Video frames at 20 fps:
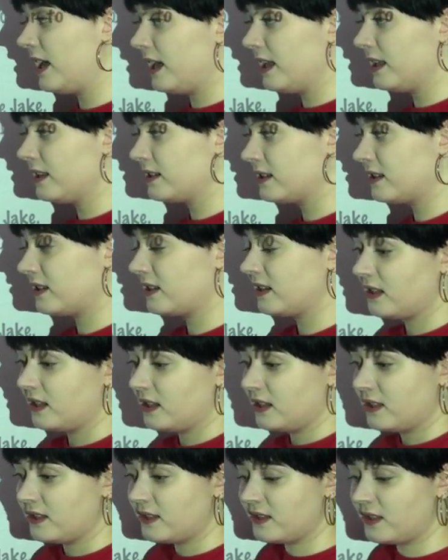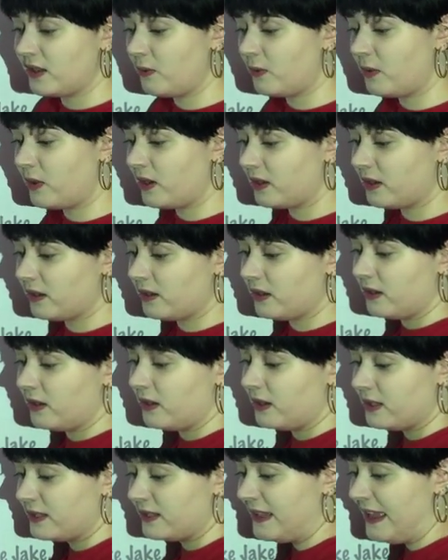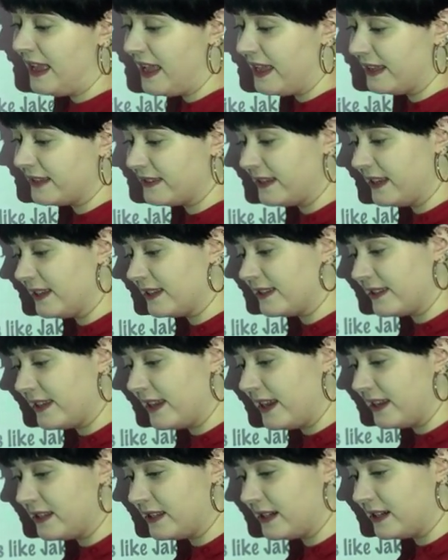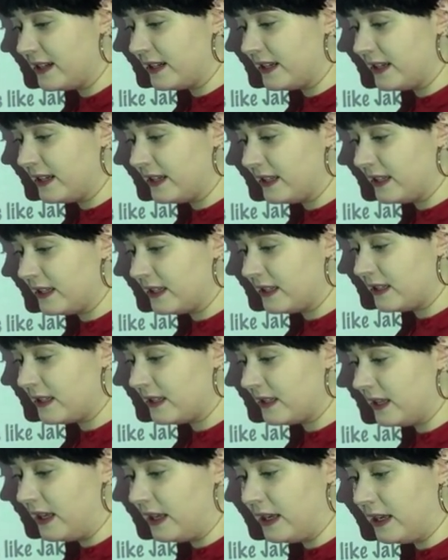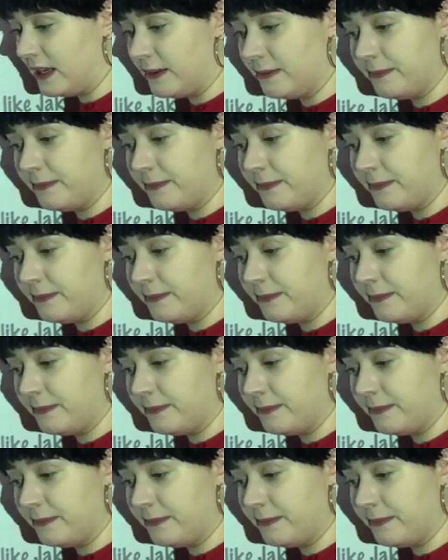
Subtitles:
and someone says, let's say there is